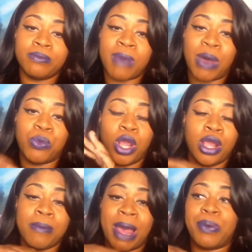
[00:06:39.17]
my
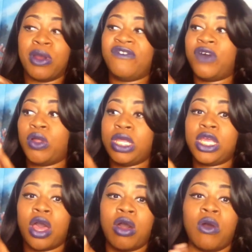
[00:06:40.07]
work, my
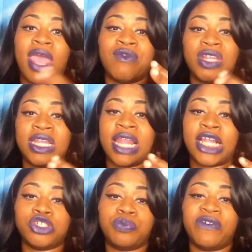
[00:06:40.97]
portfolio, everything that
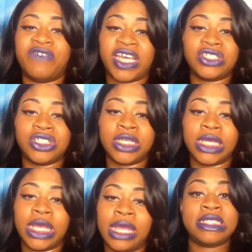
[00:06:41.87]
I do professionally.